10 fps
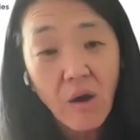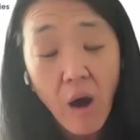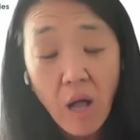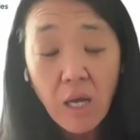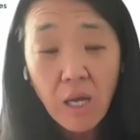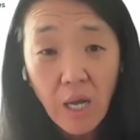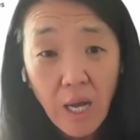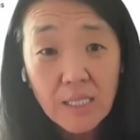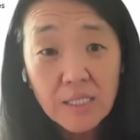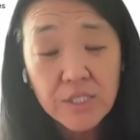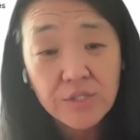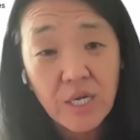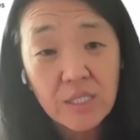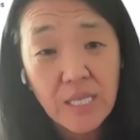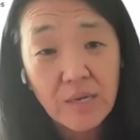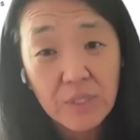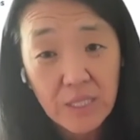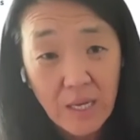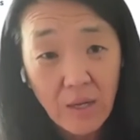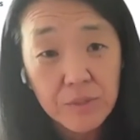all oncology drugs that
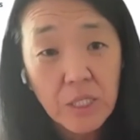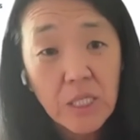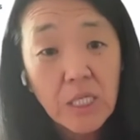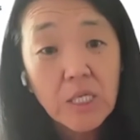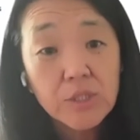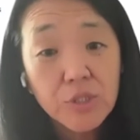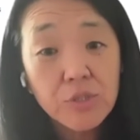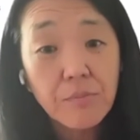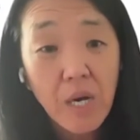we helped to